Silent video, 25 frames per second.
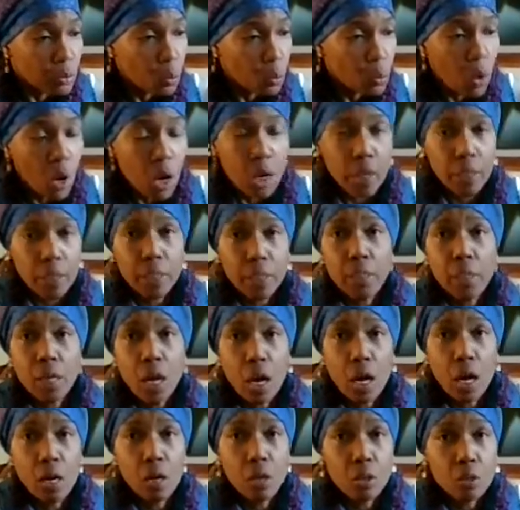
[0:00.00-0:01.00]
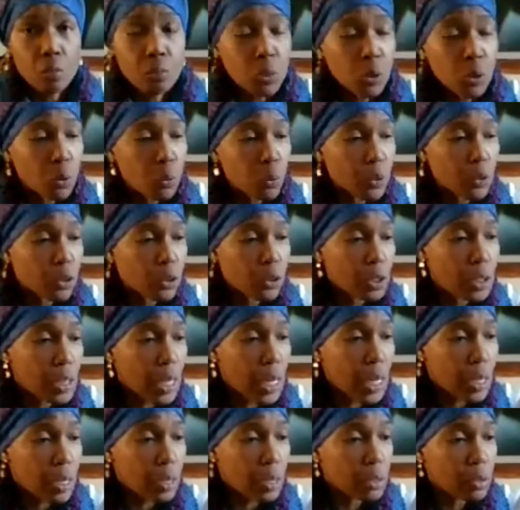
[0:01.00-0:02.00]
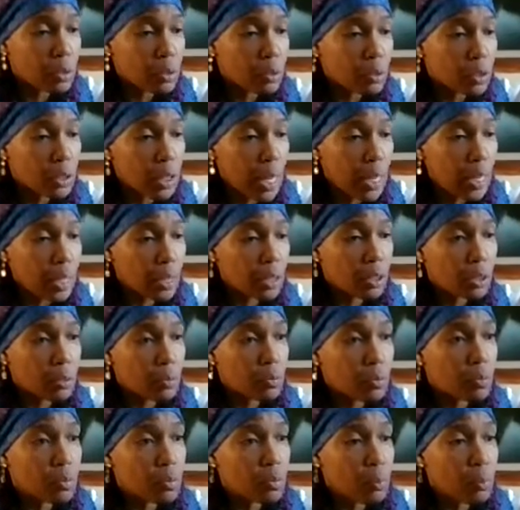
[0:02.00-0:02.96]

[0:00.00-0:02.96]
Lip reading: walking home or when you're taking the